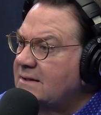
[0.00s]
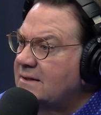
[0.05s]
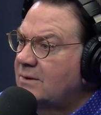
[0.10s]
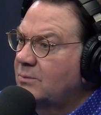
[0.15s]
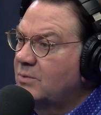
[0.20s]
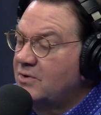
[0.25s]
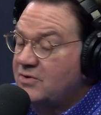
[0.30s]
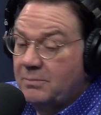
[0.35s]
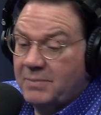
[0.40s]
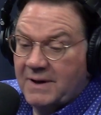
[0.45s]

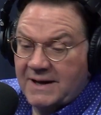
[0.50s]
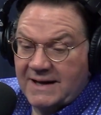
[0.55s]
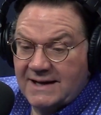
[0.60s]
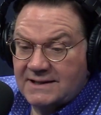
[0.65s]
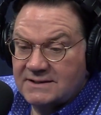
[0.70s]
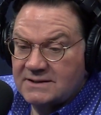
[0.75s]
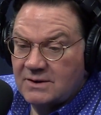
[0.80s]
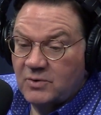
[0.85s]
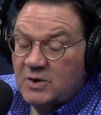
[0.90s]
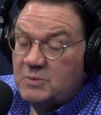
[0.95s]
with a band
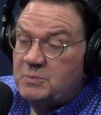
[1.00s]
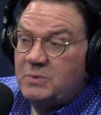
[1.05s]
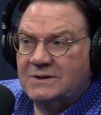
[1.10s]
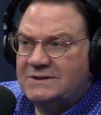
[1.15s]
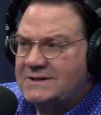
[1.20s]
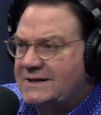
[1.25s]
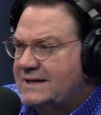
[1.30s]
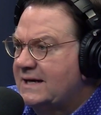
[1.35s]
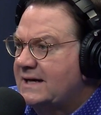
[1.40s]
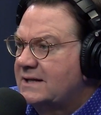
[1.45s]
that we put
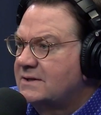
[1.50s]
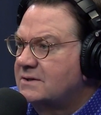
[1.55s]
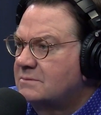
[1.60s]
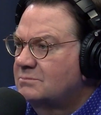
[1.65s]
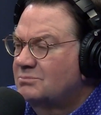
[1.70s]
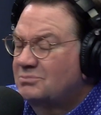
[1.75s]
together,